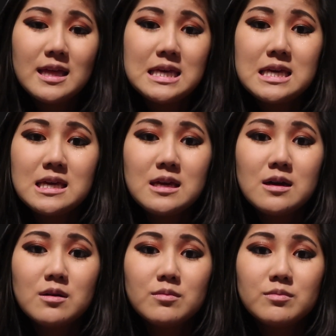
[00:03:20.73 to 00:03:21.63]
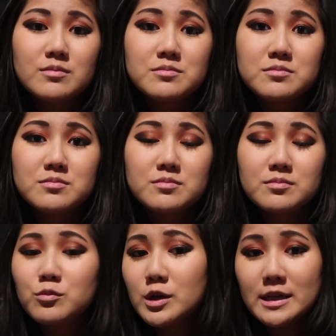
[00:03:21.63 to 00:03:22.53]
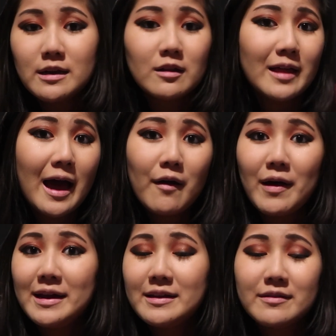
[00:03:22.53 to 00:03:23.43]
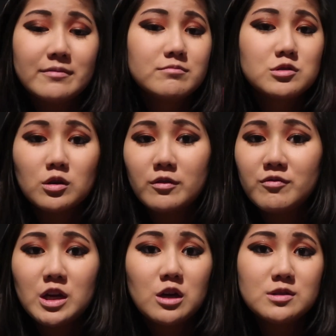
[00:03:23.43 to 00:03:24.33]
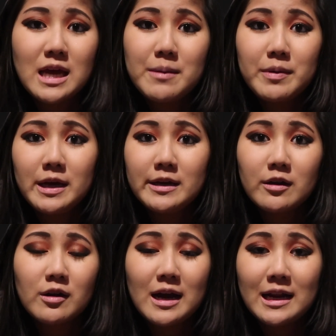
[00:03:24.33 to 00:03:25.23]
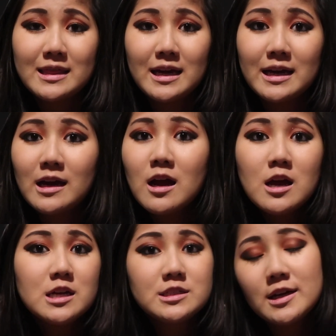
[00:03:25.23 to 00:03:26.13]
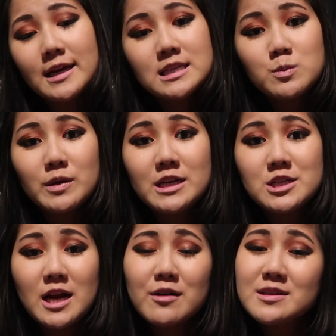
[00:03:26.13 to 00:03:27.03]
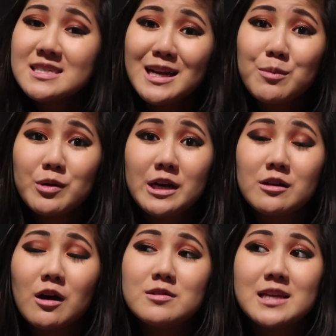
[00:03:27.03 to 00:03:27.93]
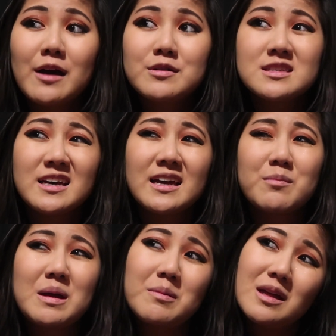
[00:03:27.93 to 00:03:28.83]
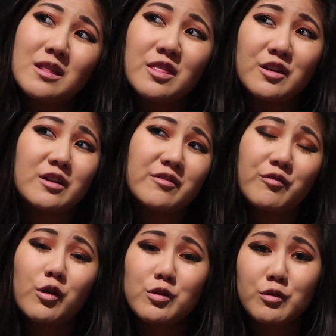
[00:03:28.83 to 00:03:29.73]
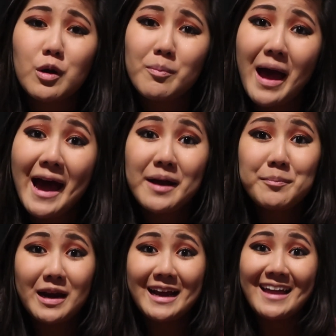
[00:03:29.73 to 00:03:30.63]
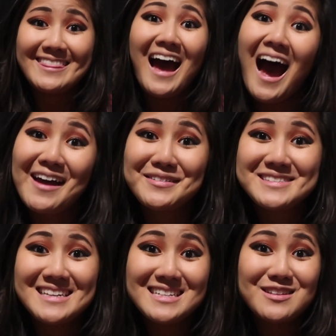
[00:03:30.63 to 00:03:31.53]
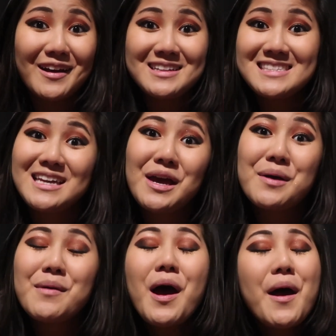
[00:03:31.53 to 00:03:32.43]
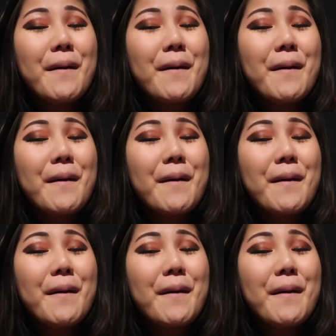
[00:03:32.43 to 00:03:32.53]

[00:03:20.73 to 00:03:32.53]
he wouldn't allow any sort of videotaping or anything during his speech, and I was sitting pretty close. I was like maybe the third or fourth row back, but I got the aisle seat so I could see him